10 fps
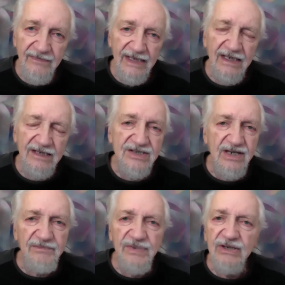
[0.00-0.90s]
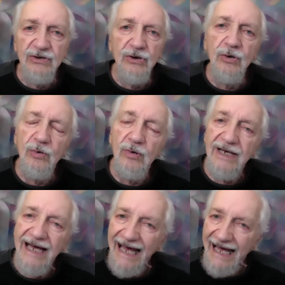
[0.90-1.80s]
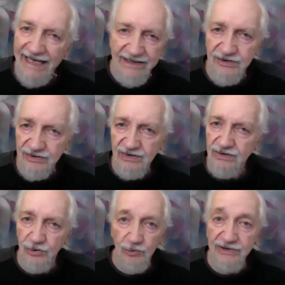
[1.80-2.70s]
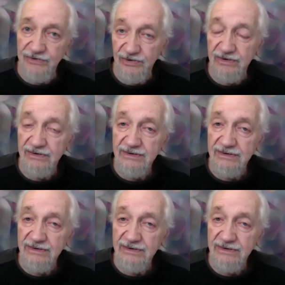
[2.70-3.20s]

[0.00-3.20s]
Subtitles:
and something new had to enter,